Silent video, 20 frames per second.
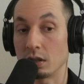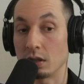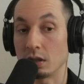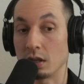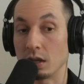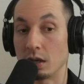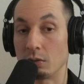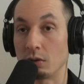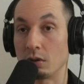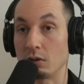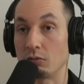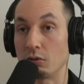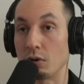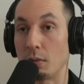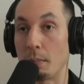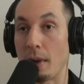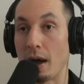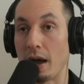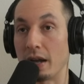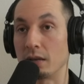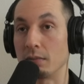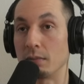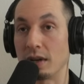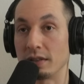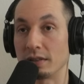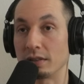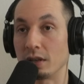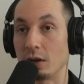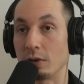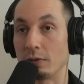I want to remind
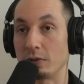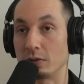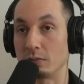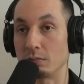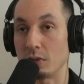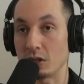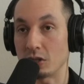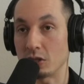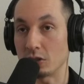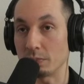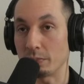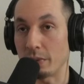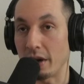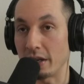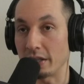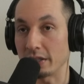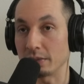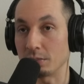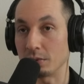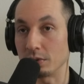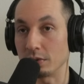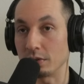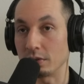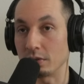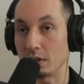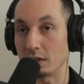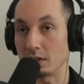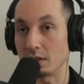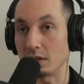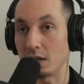myself as much as possible
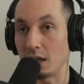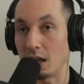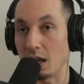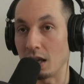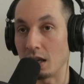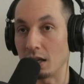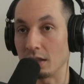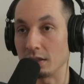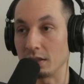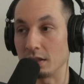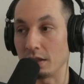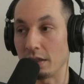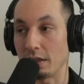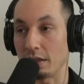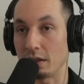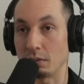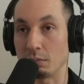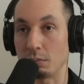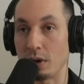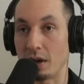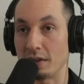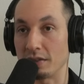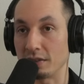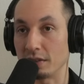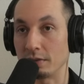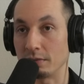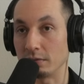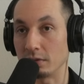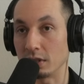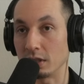throughout the day to think
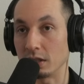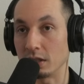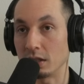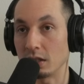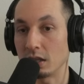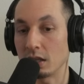positively.